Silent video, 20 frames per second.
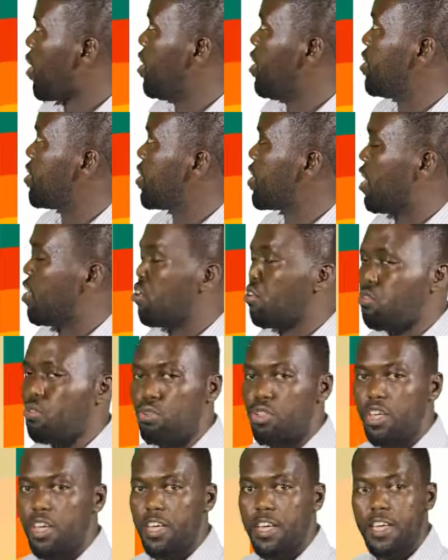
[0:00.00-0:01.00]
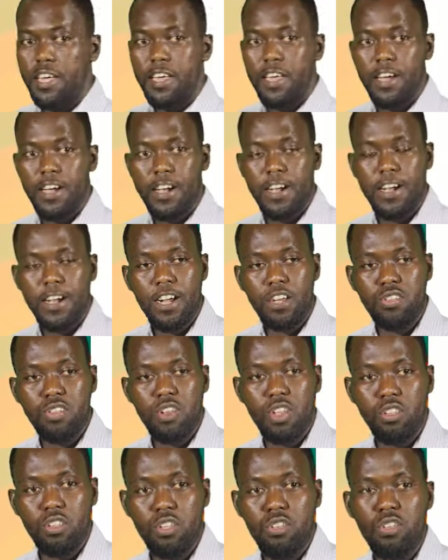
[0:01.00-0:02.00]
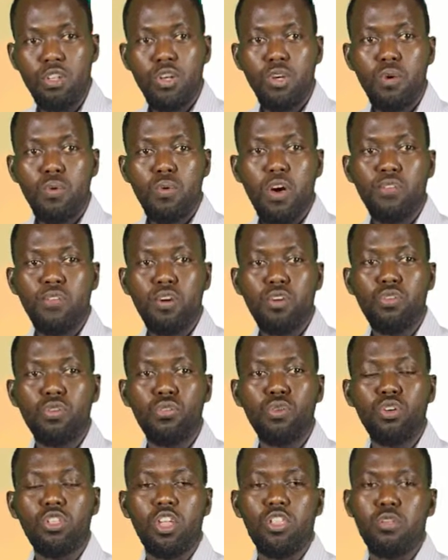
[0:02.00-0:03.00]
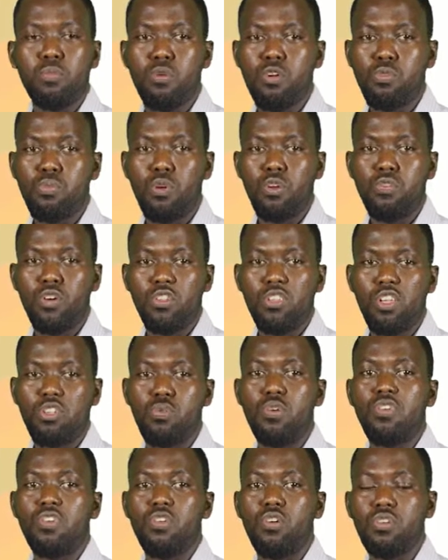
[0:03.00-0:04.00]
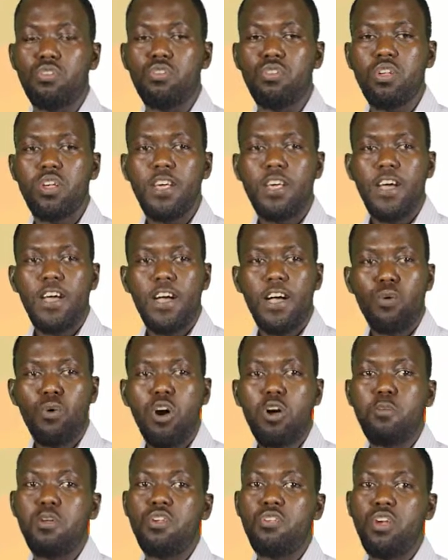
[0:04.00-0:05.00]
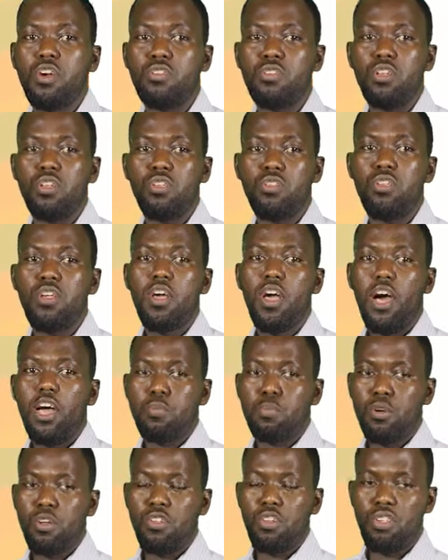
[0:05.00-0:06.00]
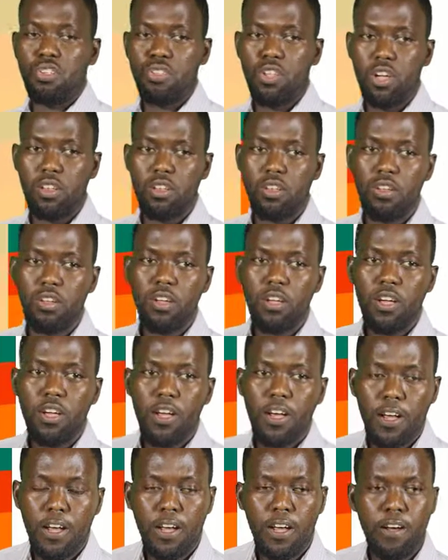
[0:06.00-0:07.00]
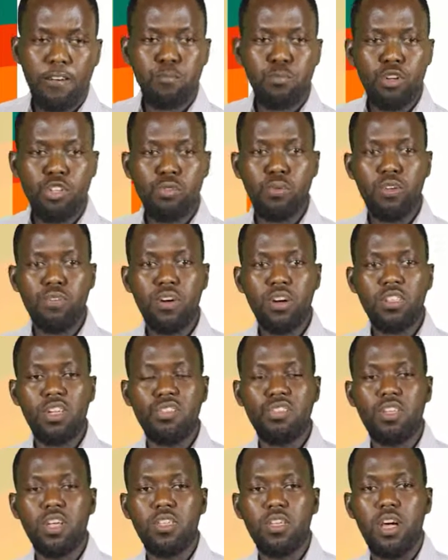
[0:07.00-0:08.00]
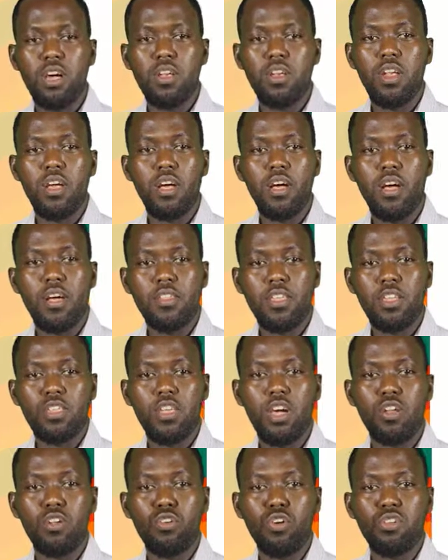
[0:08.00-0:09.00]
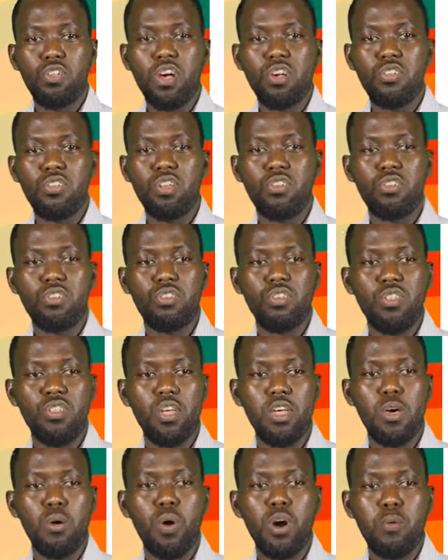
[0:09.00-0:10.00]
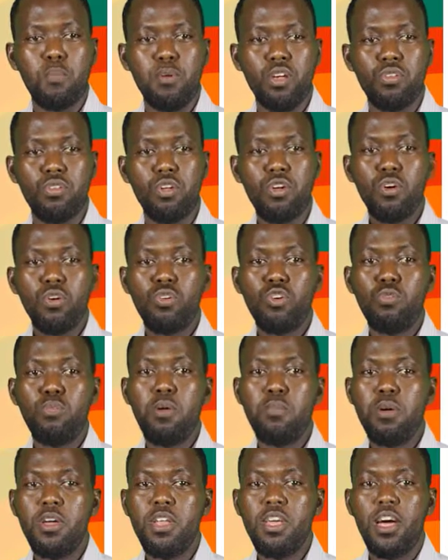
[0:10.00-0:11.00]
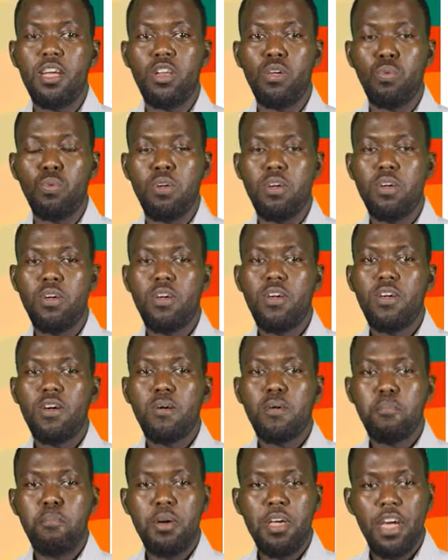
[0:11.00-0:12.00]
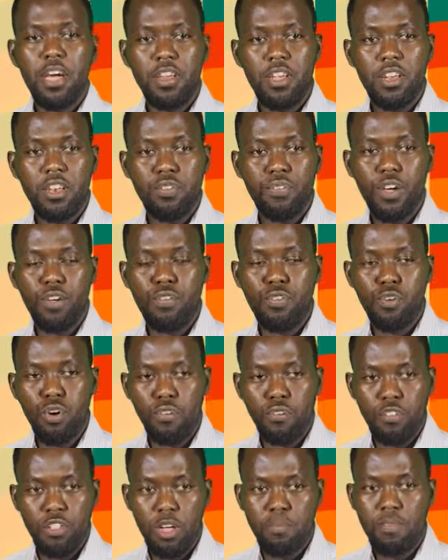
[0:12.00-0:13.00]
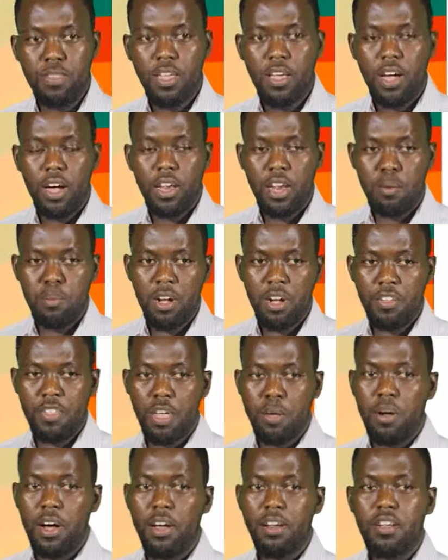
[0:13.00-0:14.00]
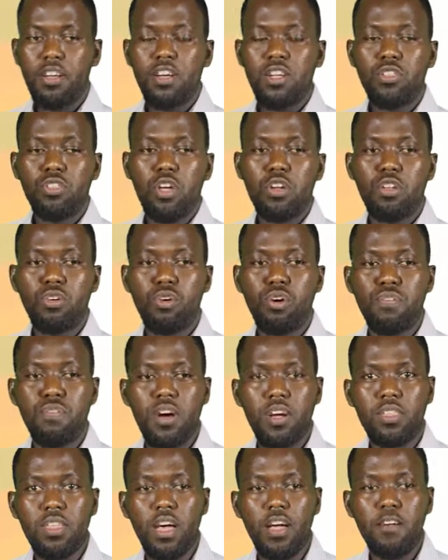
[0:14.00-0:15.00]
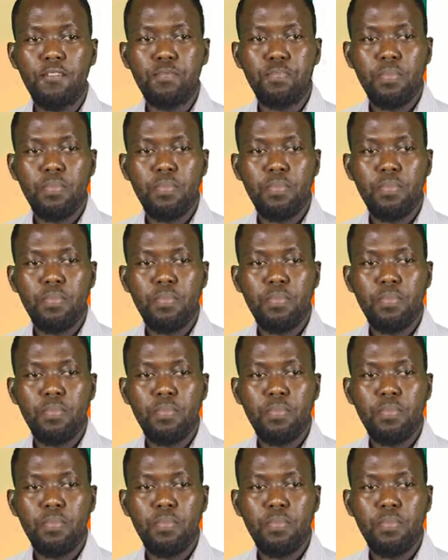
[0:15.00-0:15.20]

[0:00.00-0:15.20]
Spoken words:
In regards to the accidents, we have also looked at possible factors which cause workplace accidents at project site. Possible factors that can cause accidents in the workplace could be many, and we may identify a few of them. And among them are technical factor,